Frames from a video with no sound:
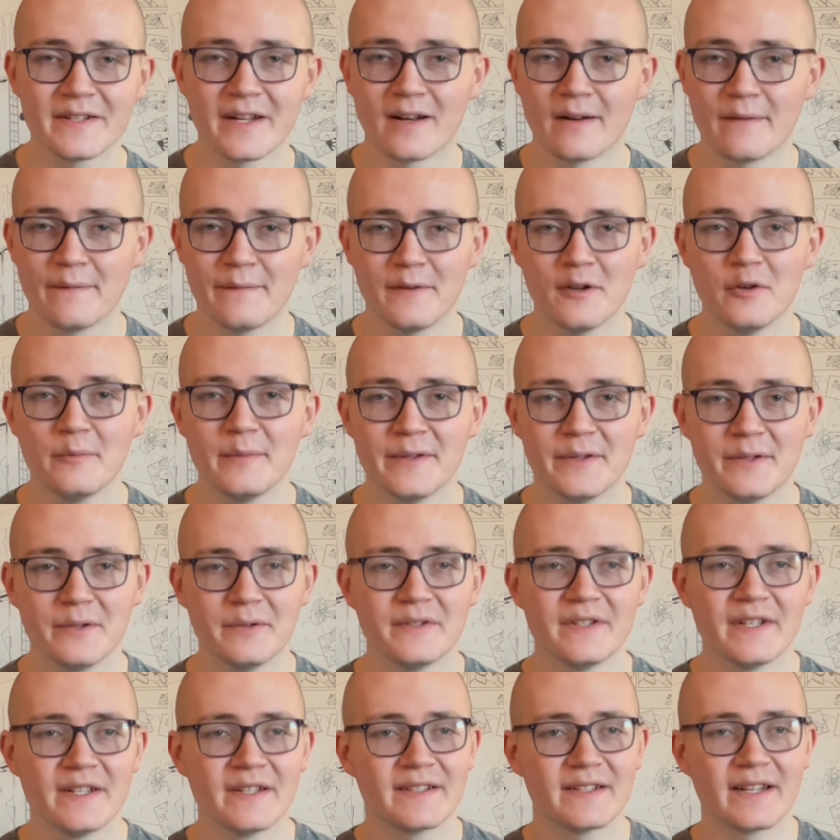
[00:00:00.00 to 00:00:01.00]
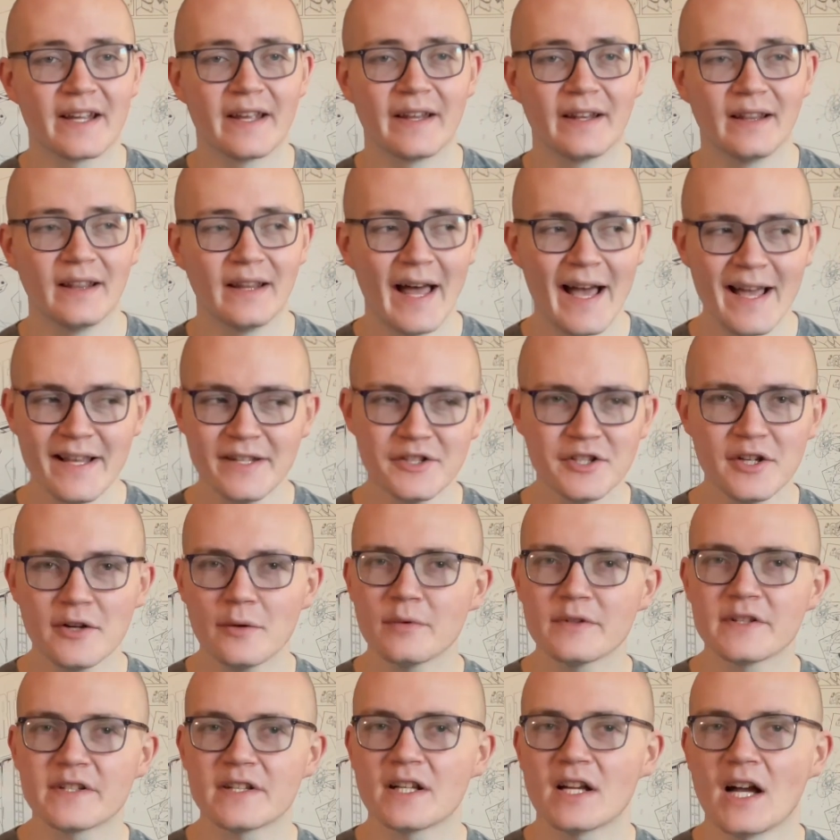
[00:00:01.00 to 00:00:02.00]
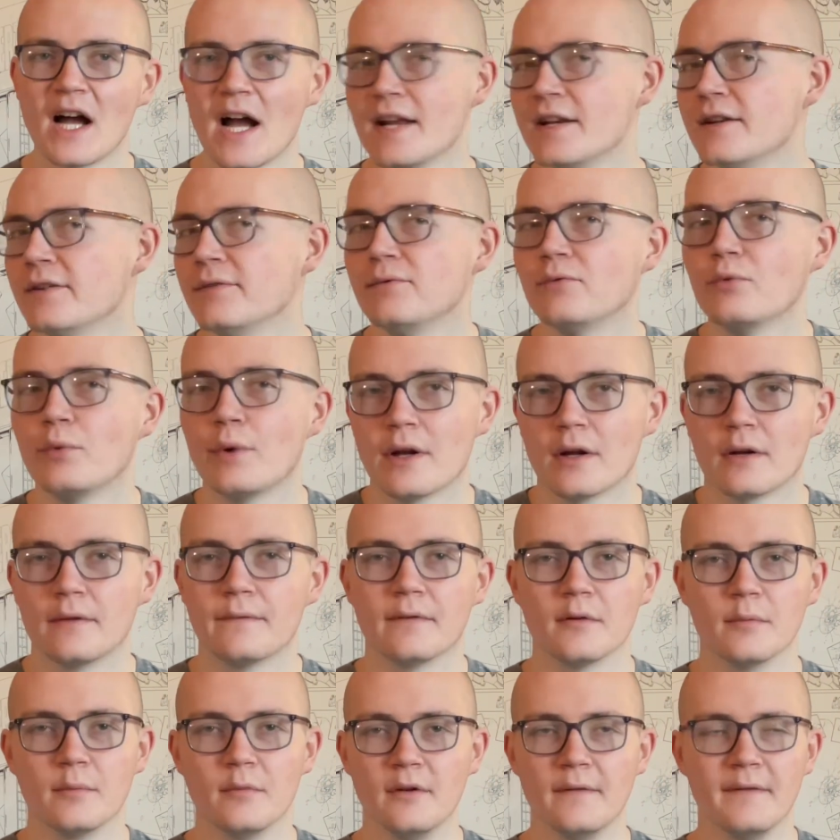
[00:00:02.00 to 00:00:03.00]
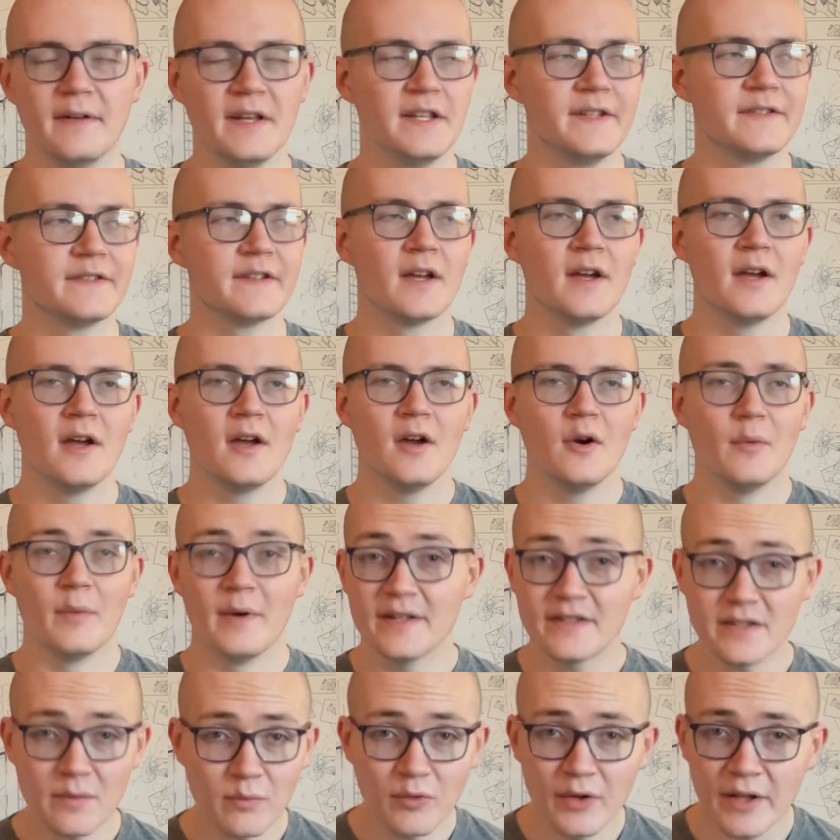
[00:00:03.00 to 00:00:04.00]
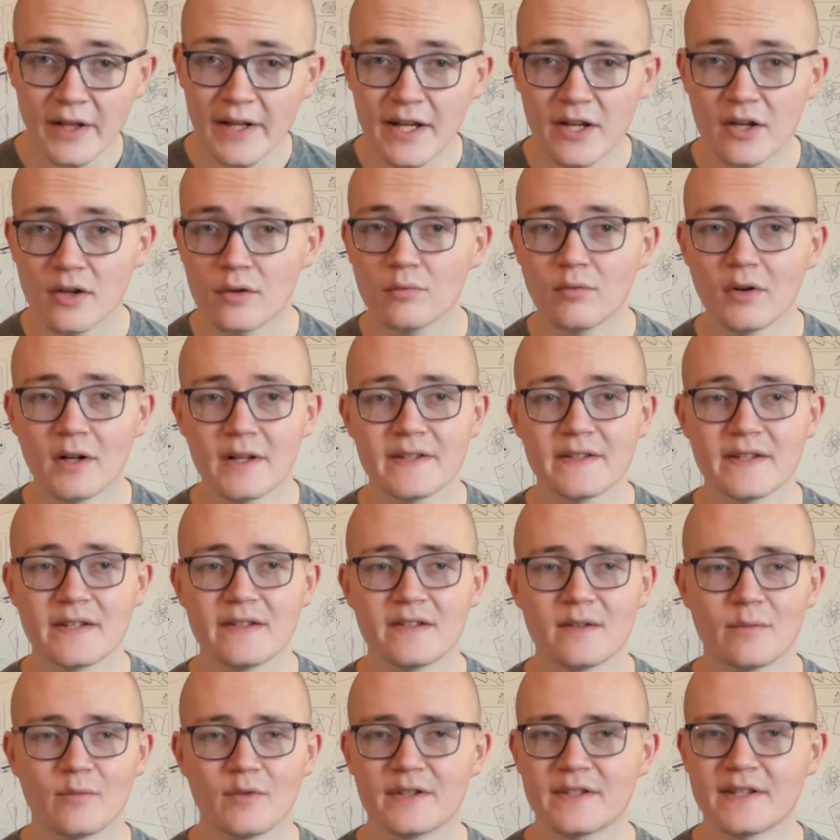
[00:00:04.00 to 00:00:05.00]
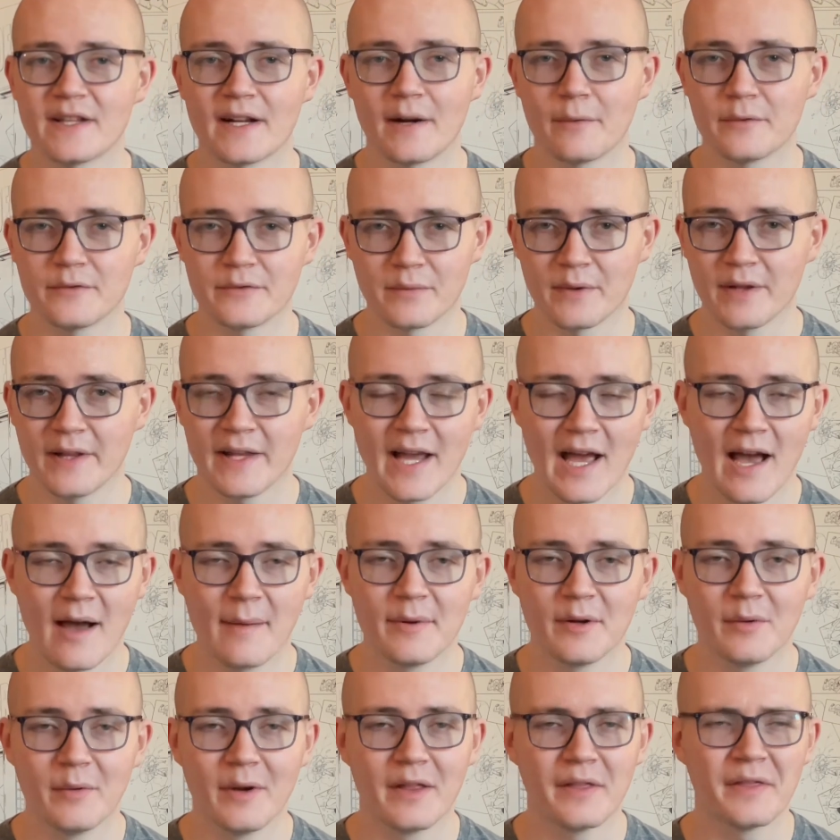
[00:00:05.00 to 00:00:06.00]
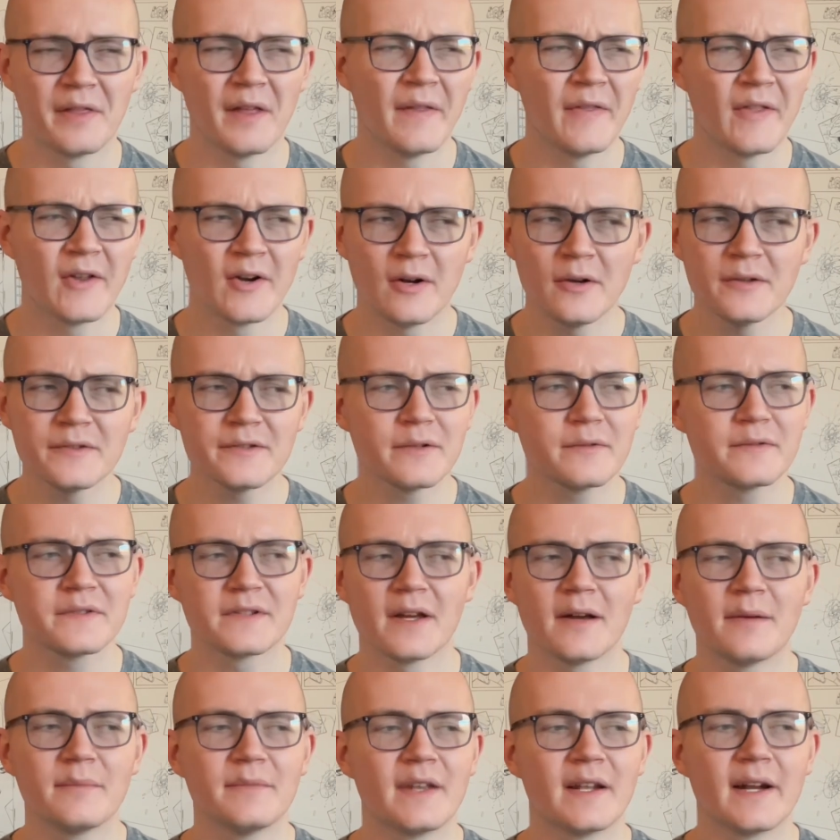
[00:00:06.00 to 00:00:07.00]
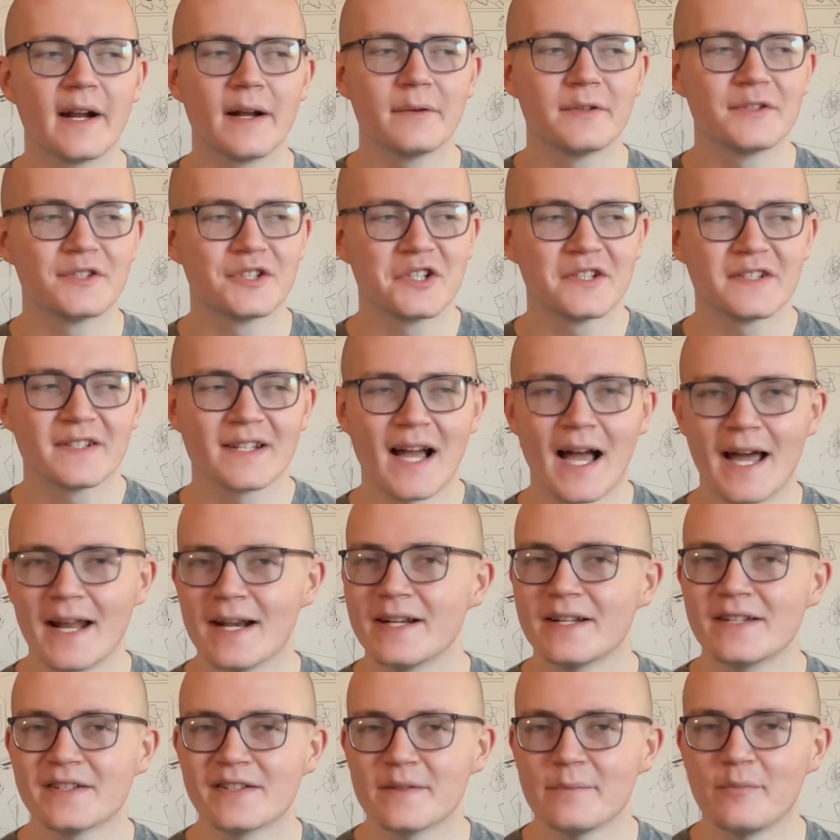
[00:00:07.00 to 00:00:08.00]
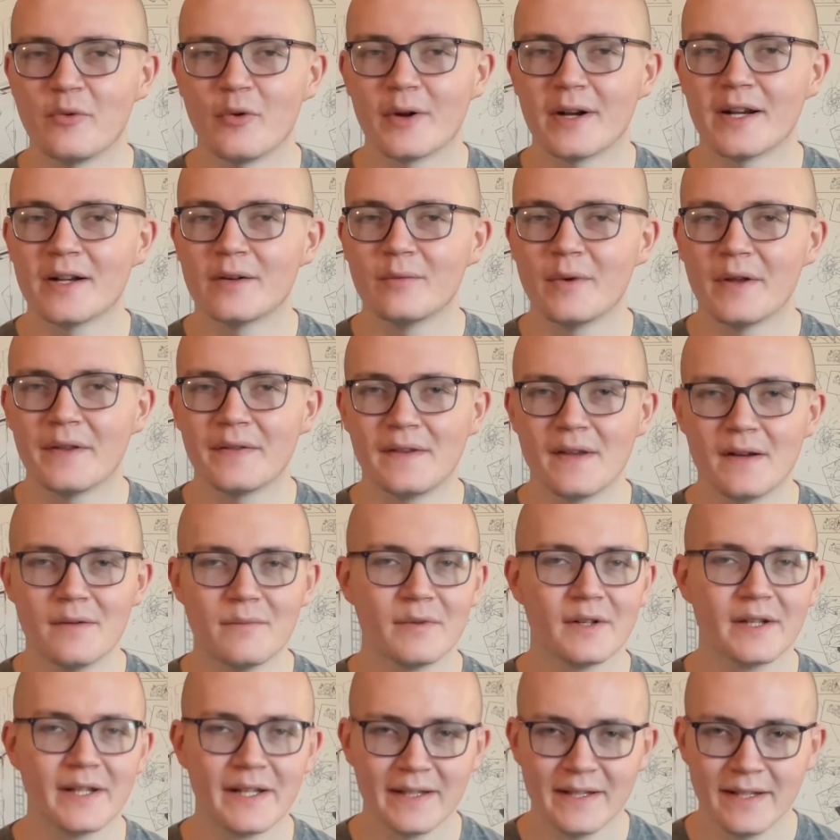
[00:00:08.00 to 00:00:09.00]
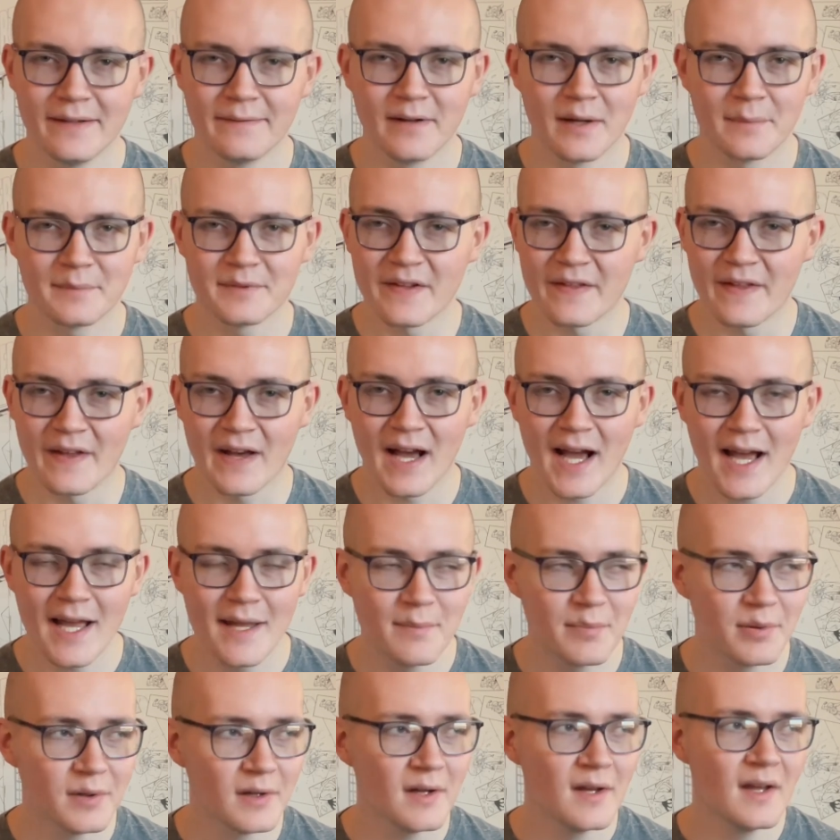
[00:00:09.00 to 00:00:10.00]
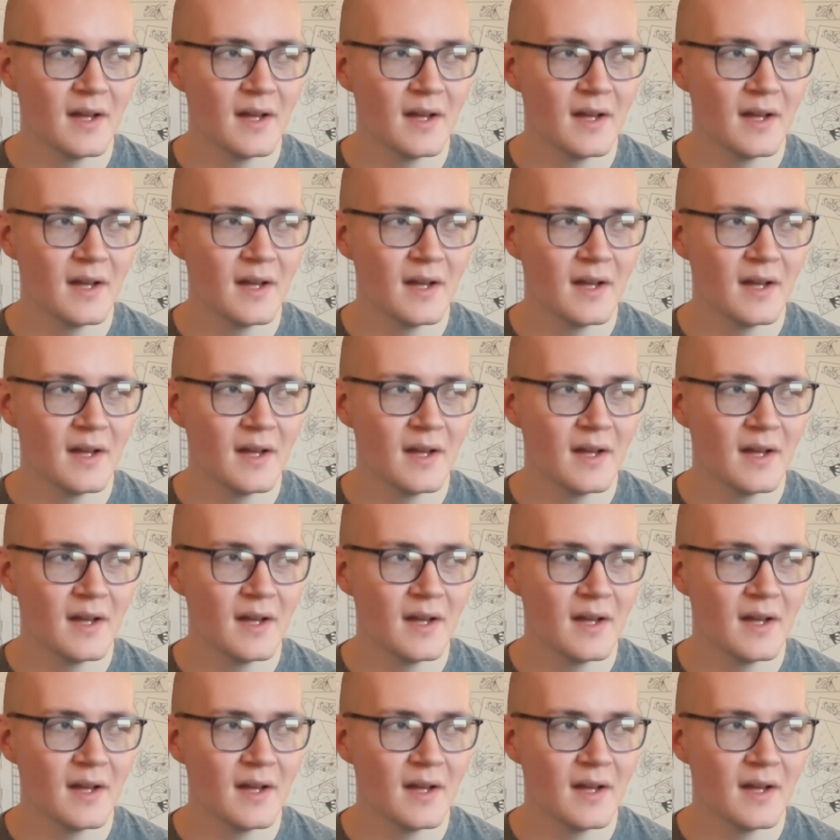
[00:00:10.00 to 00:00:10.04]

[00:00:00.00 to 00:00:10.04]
and a film enthusiast, and last year was kind of weird for movies. We had some really good ones and some ones that I was really happy with, and then also some that I was just kind of disappointed with, didn't really live up to the hype.